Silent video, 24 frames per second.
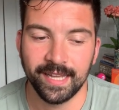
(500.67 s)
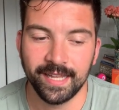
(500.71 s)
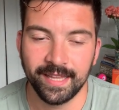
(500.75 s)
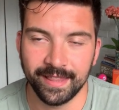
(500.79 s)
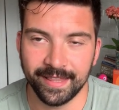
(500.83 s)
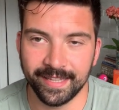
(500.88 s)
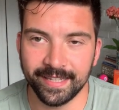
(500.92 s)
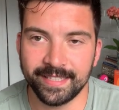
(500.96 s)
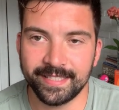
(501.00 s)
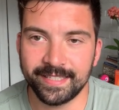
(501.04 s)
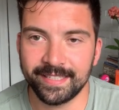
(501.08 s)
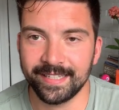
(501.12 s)

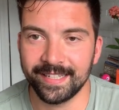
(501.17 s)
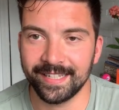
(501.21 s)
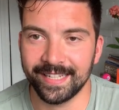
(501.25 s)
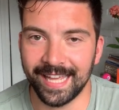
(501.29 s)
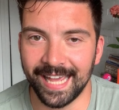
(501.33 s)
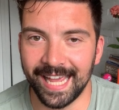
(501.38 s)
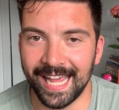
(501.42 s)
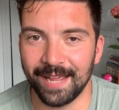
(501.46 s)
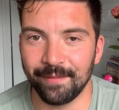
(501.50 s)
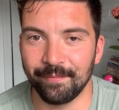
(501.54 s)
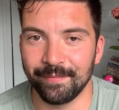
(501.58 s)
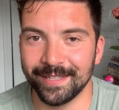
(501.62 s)
this
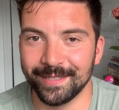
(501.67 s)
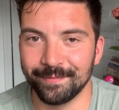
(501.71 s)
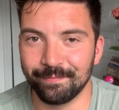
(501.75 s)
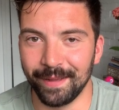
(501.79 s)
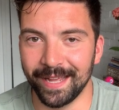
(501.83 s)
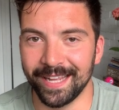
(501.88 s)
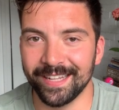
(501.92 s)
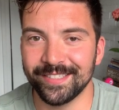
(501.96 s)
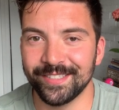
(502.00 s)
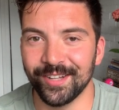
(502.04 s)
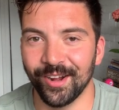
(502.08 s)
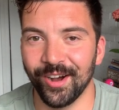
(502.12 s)
game is
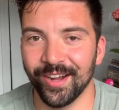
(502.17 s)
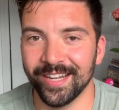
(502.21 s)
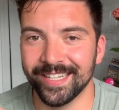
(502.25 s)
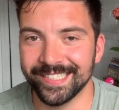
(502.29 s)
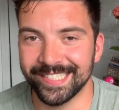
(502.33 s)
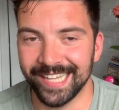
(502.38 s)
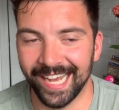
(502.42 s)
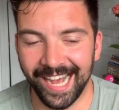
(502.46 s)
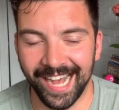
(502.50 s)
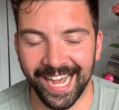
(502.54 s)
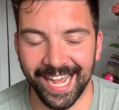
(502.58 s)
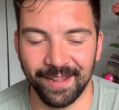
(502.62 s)
based on
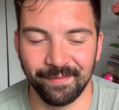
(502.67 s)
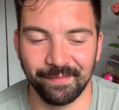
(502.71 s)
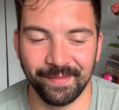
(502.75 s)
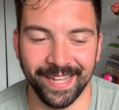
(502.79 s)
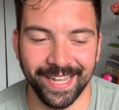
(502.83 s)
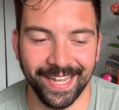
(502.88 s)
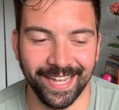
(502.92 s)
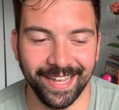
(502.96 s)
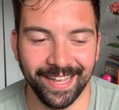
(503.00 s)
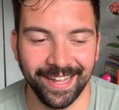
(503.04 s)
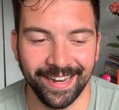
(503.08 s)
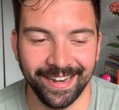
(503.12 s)
time,
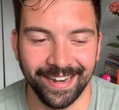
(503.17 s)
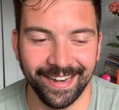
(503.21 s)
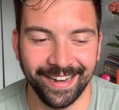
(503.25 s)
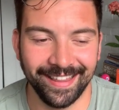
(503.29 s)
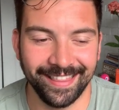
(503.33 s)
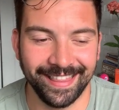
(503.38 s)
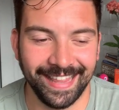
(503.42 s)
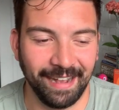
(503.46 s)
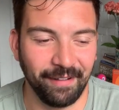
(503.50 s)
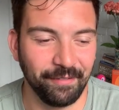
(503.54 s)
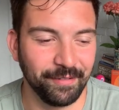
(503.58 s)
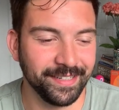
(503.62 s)
and
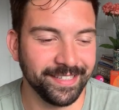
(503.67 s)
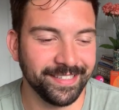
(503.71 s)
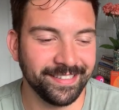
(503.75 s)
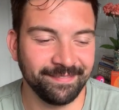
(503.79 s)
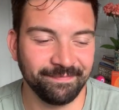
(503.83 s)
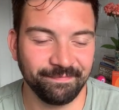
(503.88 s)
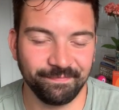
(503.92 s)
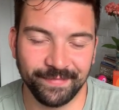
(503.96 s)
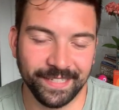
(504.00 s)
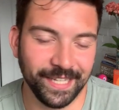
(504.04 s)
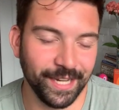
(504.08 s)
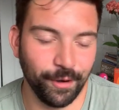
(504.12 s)
that would,
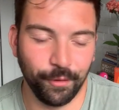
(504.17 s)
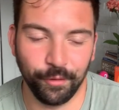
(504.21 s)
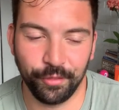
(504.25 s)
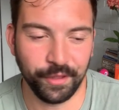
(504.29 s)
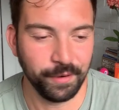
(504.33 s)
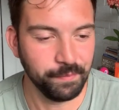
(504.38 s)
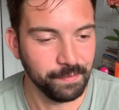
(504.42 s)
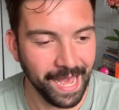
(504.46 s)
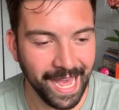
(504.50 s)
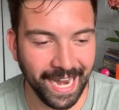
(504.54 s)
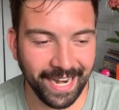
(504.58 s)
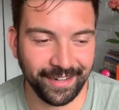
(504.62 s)

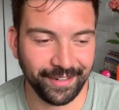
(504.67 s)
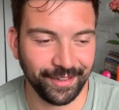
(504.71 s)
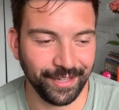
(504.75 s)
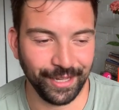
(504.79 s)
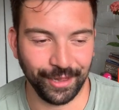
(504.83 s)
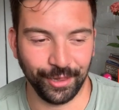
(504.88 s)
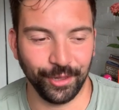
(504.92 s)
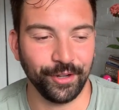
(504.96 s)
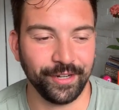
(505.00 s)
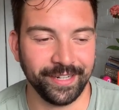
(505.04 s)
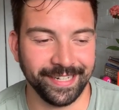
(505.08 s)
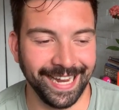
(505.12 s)
thematically
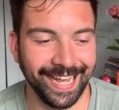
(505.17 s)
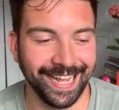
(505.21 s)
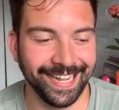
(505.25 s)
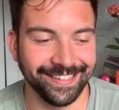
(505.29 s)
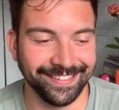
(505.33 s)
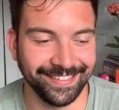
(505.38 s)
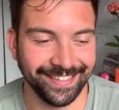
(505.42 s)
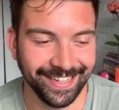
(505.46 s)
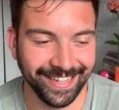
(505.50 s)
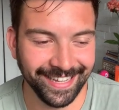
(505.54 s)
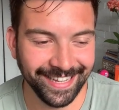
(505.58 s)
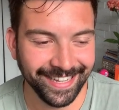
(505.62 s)
look nice.